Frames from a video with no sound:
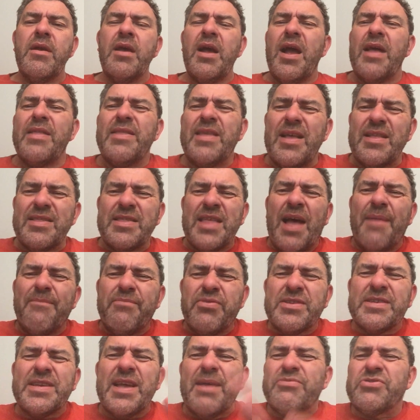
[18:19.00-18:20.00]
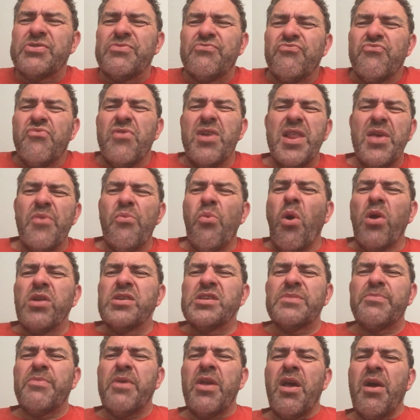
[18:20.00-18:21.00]
And that perception really
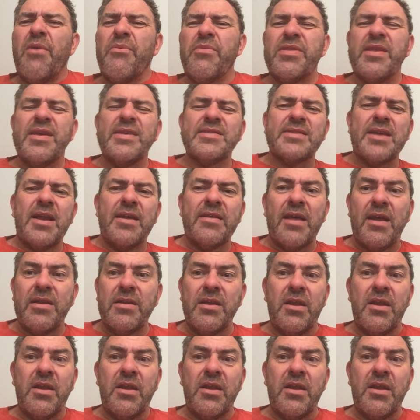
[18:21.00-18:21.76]
winds me up when they say that,